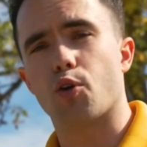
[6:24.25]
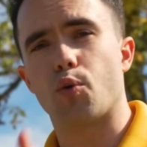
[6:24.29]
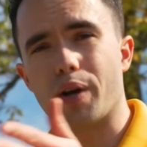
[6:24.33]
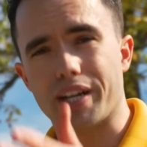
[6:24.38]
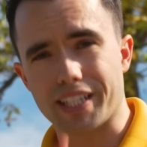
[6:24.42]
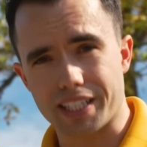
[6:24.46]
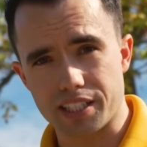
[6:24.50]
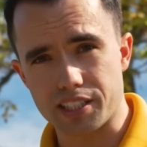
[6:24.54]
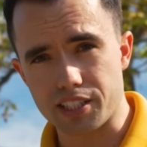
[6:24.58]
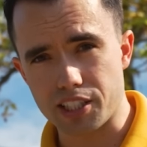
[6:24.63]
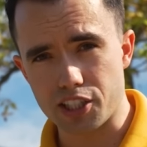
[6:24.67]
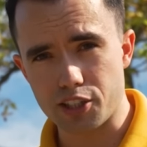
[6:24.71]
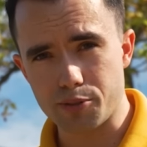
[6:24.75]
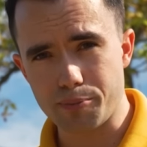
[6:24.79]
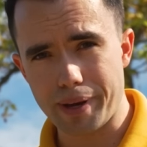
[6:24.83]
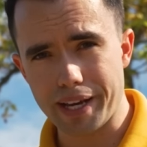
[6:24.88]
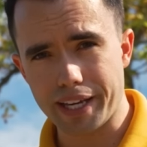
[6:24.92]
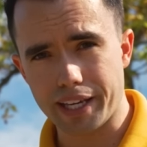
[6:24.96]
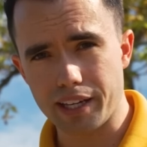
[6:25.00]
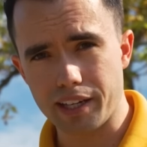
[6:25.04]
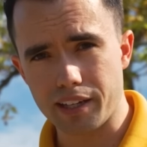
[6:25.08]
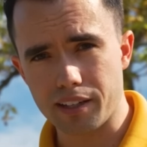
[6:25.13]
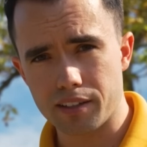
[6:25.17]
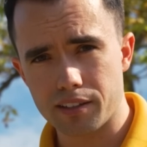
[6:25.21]
quick decision
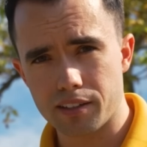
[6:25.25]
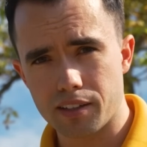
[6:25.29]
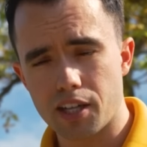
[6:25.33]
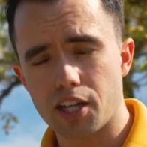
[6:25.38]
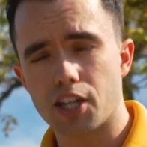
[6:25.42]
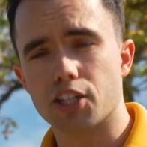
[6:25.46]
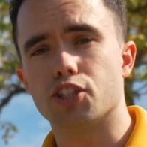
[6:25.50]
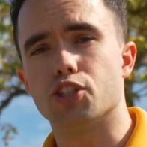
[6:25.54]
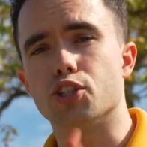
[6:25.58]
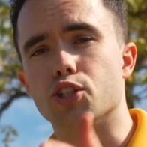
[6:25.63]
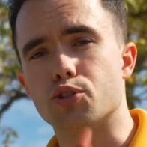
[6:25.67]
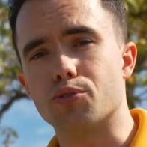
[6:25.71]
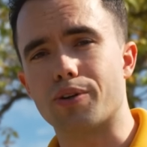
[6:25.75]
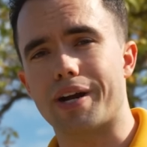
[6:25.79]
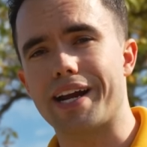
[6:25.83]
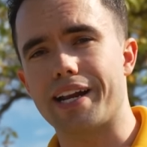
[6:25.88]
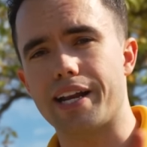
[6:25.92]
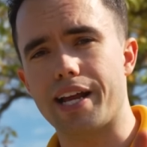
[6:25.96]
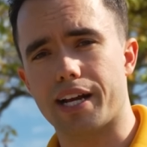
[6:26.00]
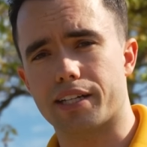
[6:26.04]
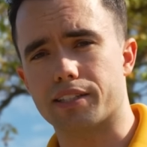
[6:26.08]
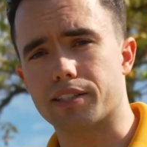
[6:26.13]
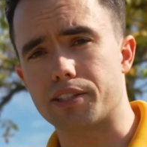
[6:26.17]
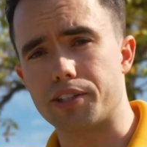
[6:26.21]
making to
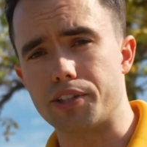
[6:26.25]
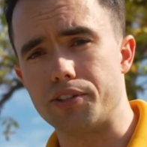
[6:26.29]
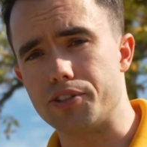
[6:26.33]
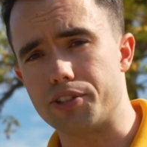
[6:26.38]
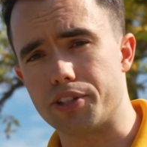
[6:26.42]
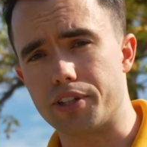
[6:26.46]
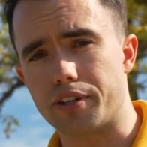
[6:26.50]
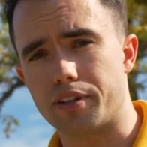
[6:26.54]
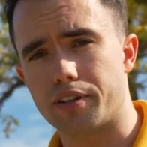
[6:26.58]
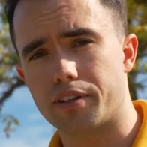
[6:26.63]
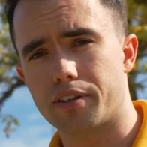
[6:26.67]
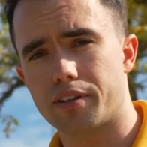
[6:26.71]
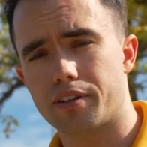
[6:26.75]
great execution.